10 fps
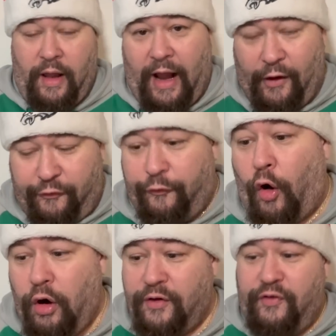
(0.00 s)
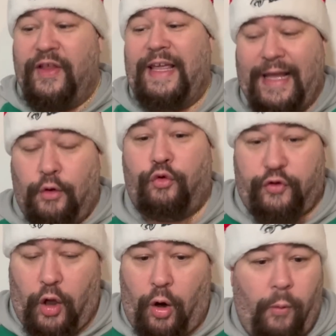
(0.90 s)
as far as the Eagles
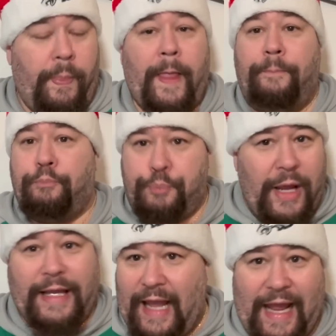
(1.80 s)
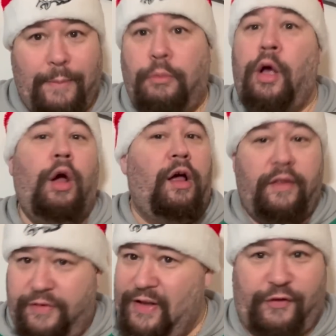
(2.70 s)
go, big game
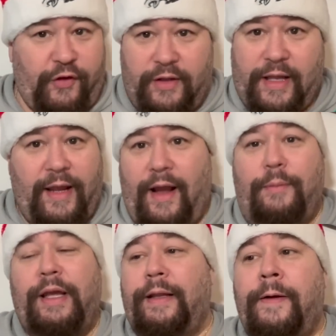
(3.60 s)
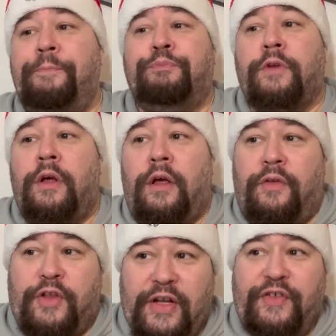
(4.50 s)
this Sunday. I mean,
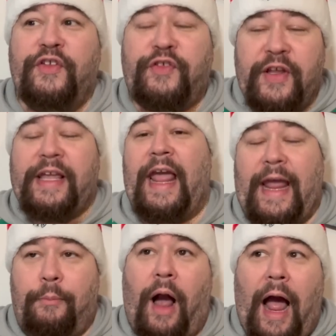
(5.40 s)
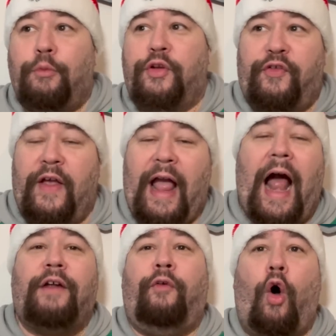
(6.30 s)
this is the game, I would say,
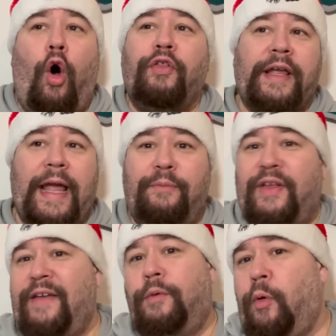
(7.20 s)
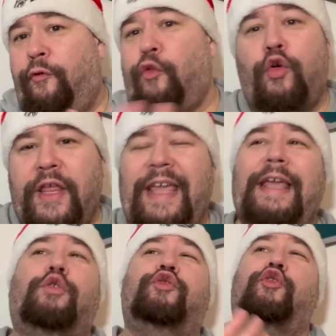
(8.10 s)
out of all the games, even before the
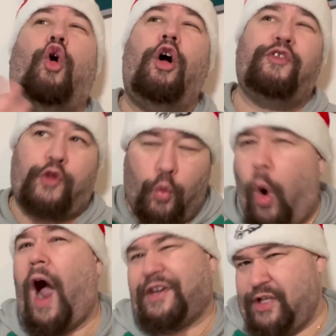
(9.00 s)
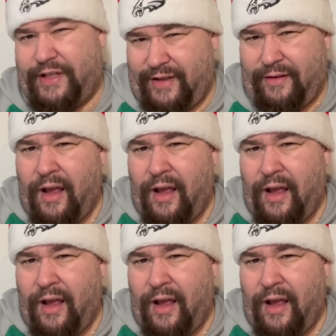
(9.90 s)
Eagles lost to Washington,